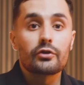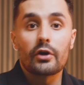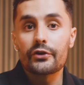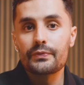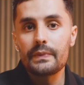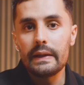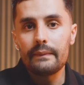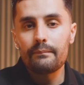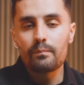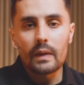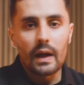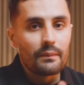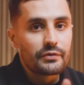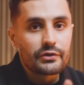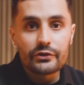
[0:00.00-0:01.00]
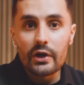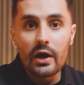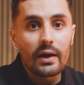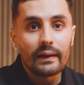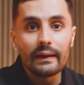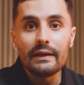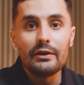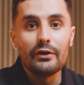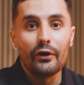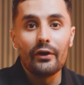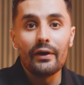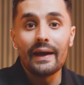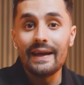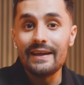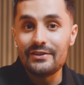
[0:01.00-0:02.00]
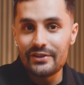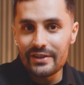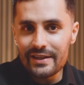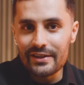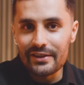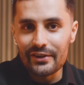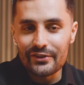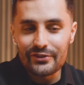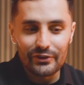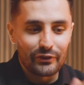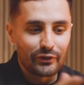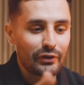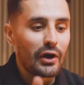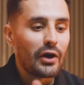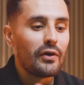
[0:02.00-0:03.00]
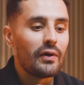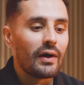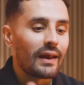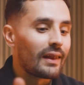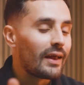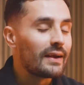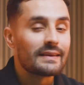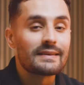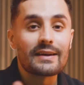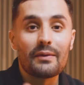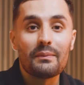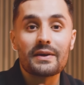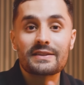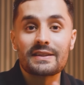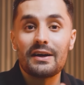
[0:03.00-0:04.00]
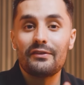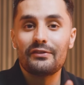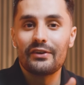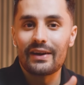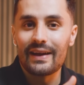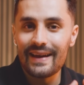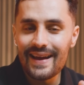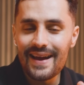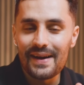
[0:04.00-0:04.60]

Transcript: And trust me, I'm certainly not a genius, although I like to tell myself that I